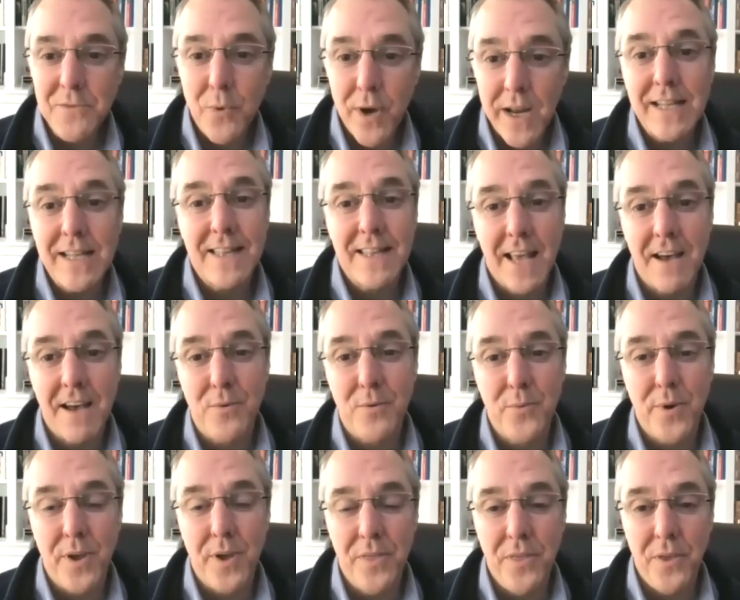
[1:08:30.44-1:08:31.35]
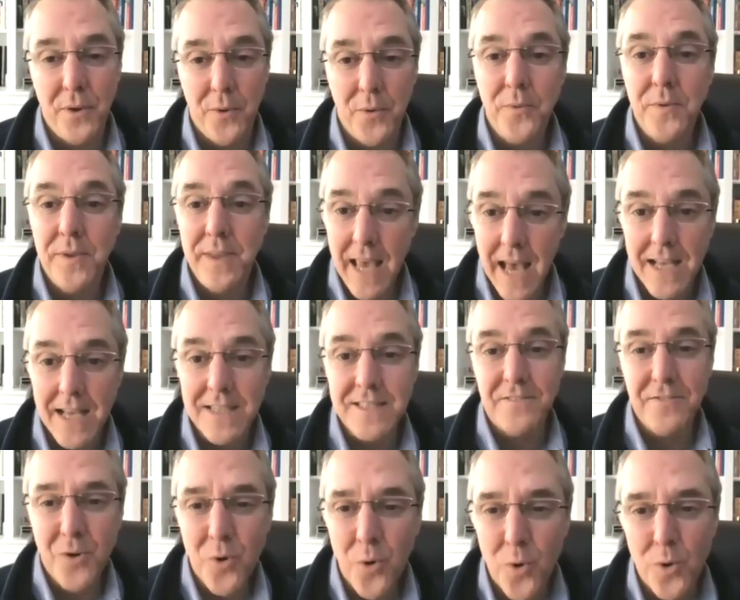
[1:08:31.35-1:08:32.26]
I'd want to level with you.
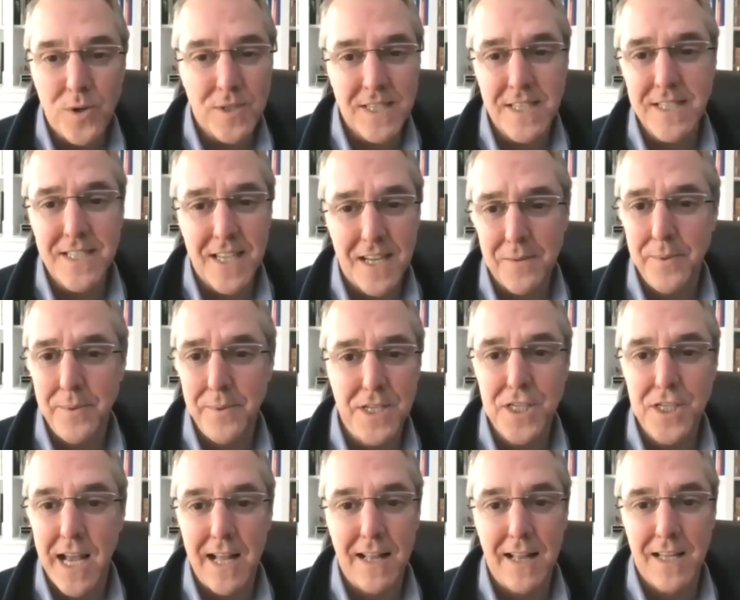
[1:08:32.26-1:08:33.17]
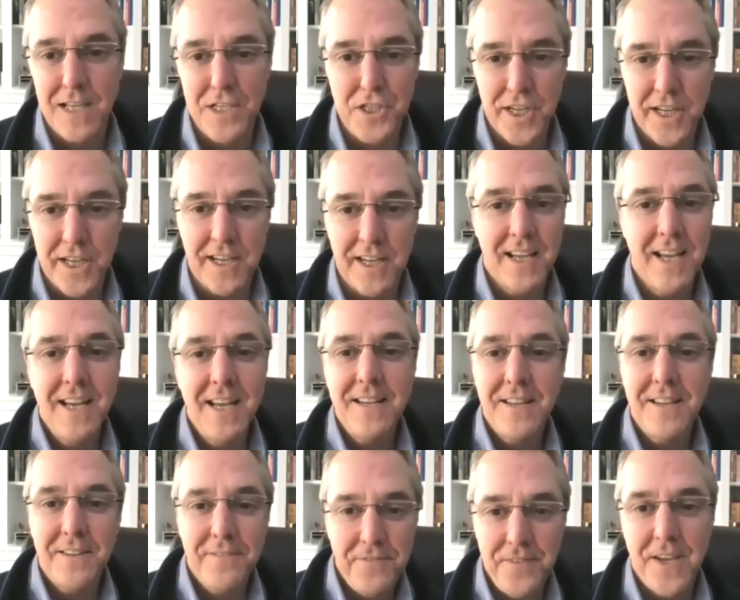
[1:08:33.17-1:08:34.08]
Yes, of course, it's going to be challenging
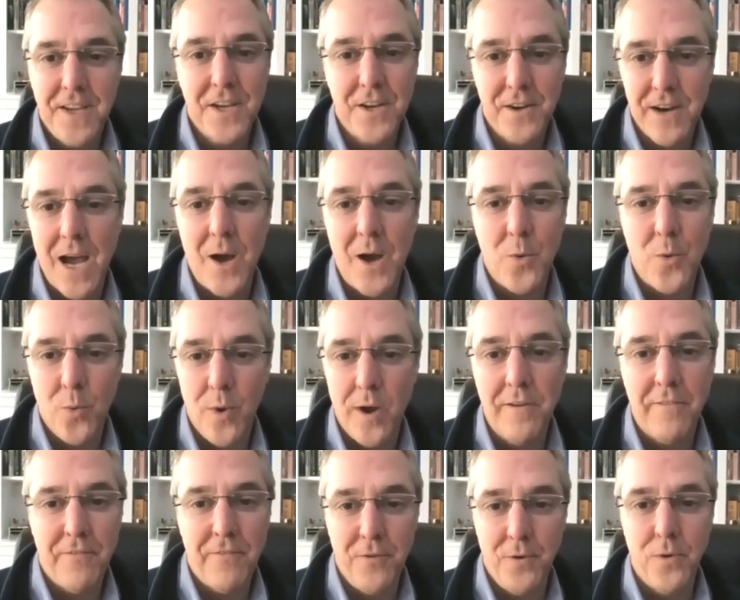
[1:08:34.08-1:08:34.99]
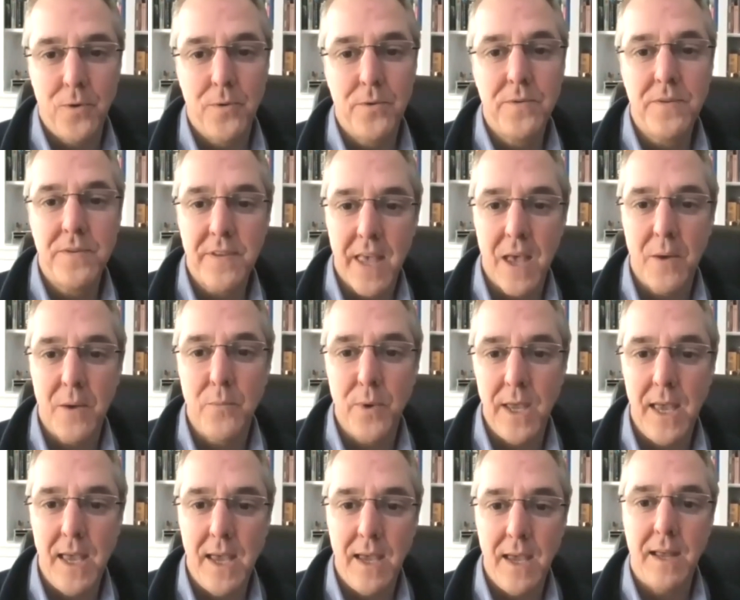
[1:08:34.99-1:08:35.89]
to figure out what foods can
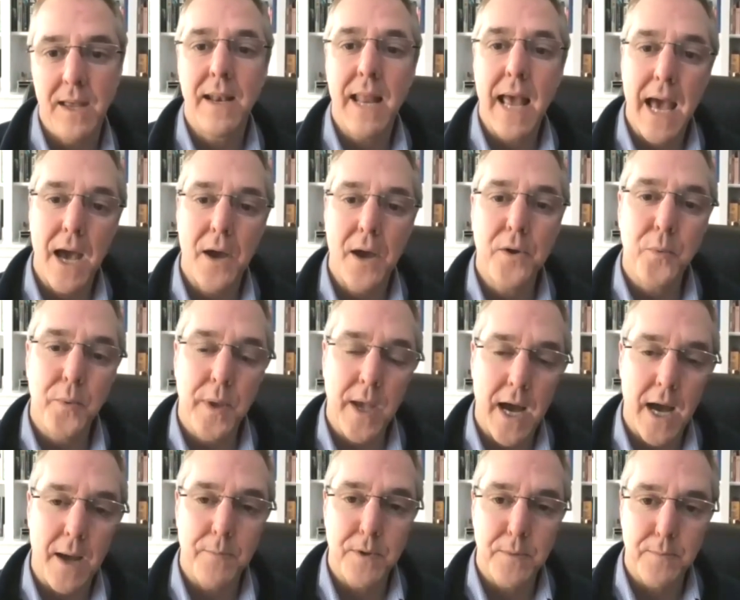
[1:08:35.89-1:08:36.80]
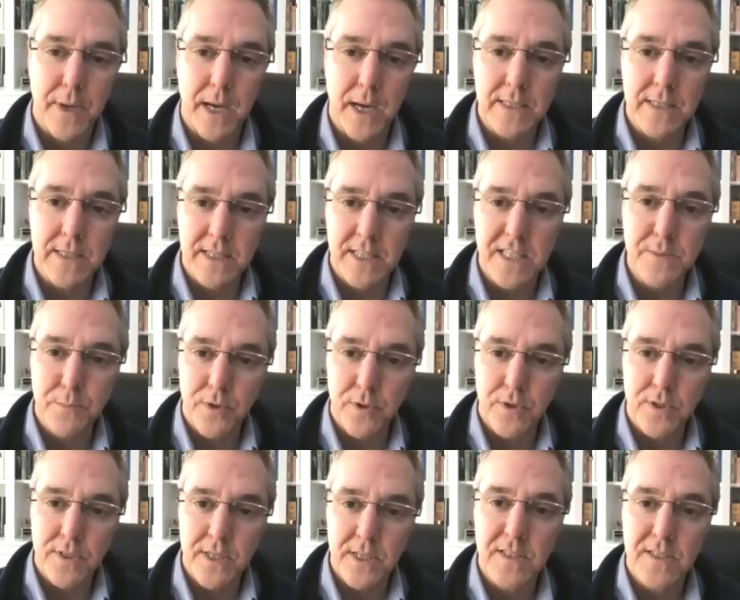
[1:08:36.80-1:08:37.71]
we eat and how can we optimize this
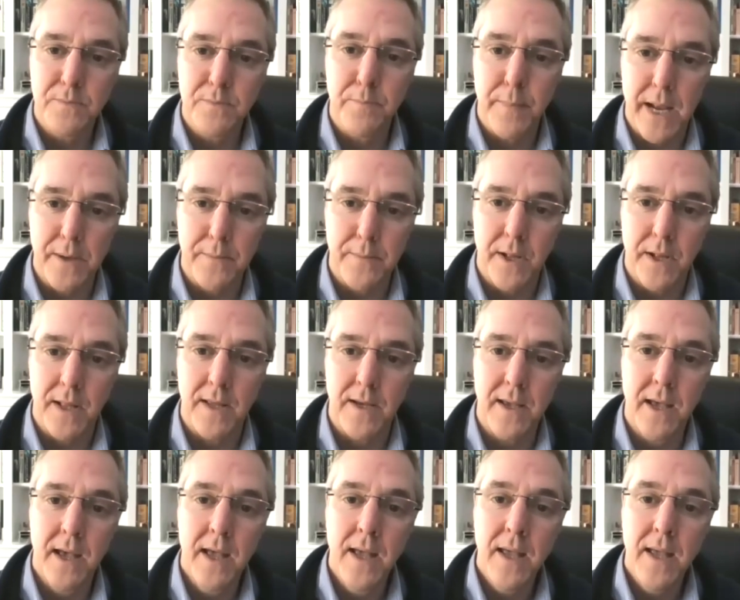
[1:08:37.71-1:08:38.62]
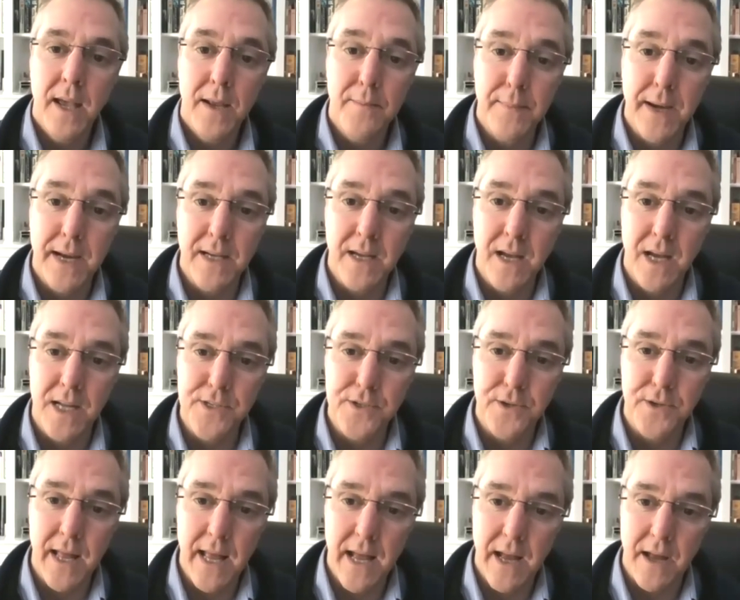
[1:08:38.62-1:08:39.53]
person's metabolic and
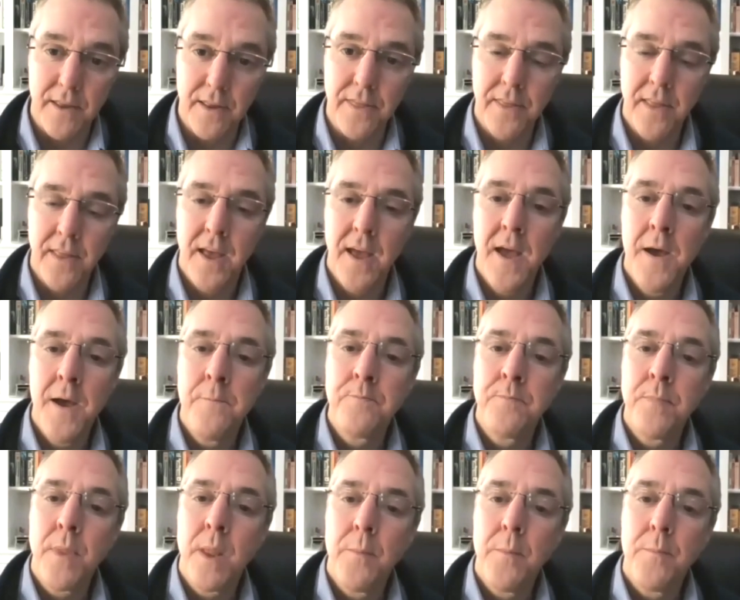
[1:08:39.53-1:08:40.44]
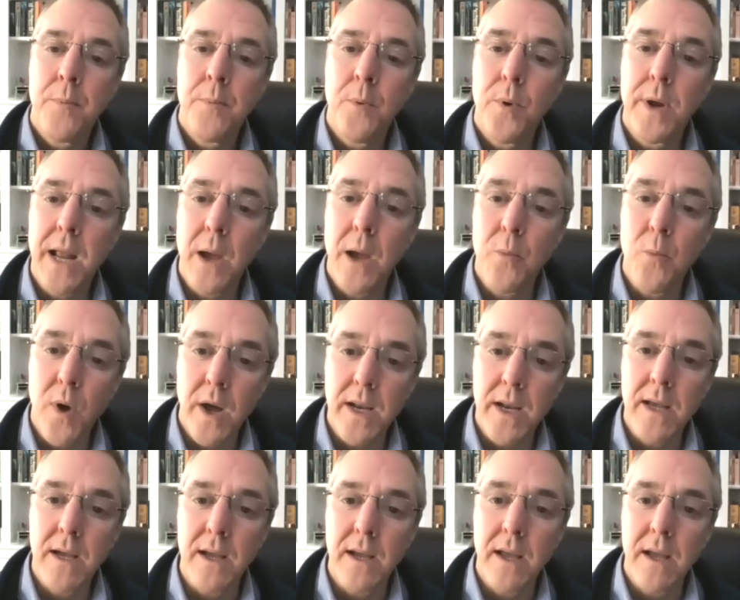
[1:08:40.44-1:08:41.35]
mitochondrial health. But what I
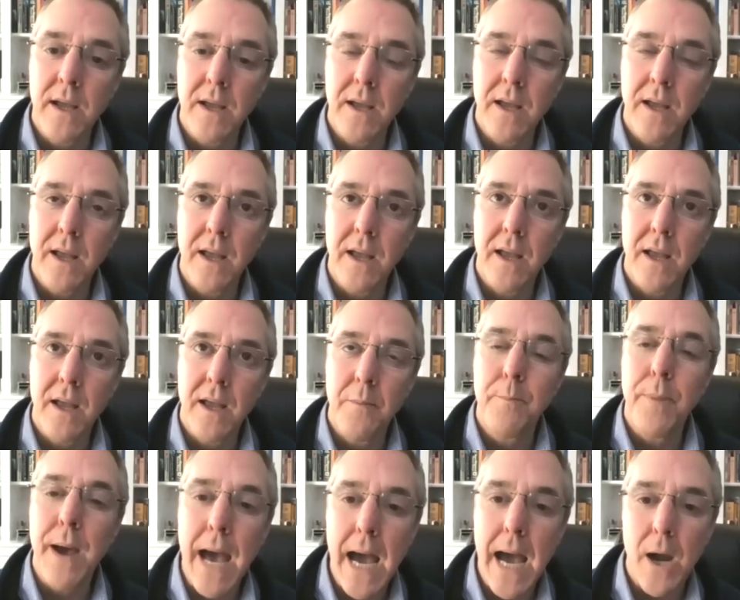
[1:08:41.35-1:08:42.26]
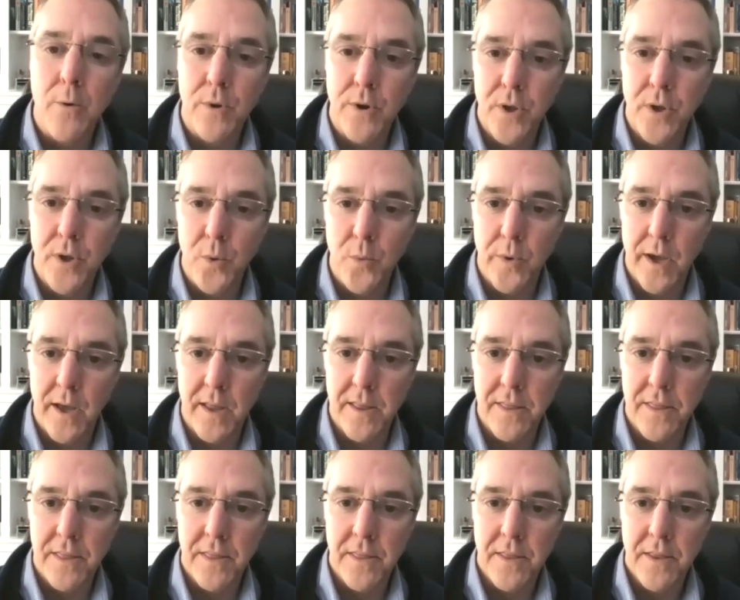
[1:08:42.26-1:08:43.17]
want to empower you
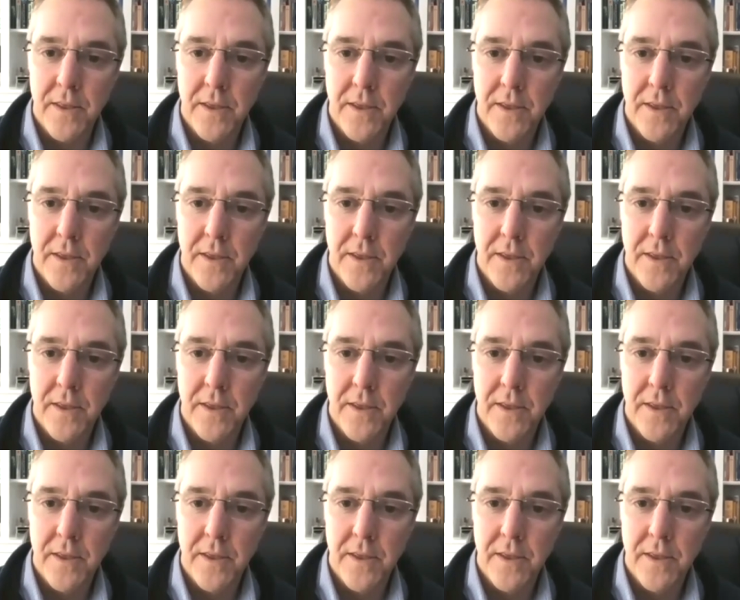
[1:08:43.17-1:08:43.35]
with